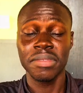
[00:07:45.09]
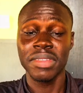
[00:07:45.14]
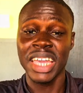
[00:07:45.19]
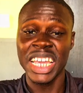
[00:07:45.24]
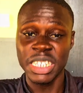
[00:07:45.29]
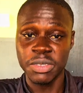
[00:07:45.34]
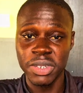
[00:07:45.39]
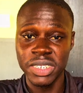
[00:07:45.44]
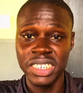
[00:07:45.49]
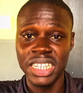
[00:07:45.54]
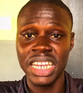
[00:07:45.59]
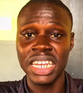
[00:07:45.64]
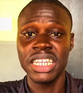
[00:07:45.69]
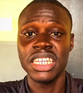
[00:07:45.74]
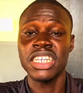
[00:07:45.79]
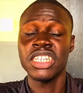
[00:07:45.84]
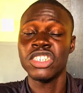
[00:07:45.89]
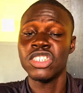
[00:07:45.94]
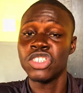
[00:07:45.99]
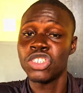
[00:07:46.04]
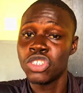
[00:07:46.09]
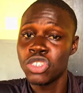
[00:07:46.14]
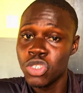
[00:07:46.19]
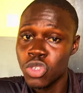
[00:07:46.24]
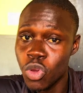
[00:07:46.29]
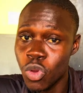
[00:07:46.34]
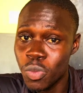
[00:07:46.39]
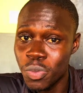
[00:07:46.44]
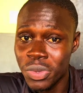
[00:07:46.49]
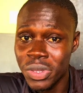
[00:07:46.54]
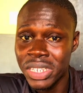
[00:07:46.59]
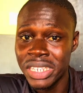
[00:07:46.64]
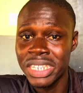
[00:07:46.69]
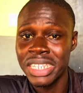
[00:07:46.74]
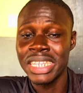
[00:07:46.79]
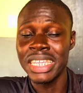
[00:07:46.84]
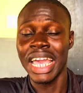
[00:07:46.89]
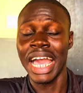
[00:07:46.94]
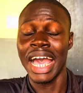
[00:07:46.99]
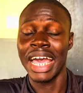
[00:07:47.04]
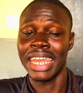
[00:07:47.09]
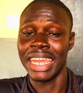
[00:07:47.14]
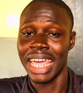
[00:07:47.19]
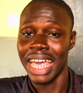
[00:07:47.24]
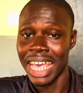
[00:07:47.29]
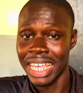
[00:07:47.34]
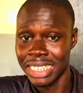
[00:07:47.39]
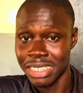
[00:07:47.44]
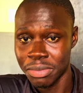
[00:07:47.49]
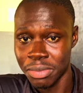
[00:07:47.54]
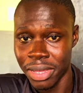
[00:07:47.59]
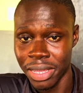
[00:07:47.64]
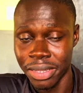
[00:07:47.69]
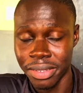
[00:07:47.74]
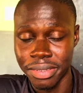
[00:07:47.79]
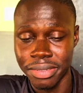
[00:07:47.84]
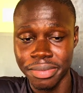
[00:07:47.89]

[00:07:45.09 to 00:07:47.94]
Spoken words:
especially in COPD and asthma.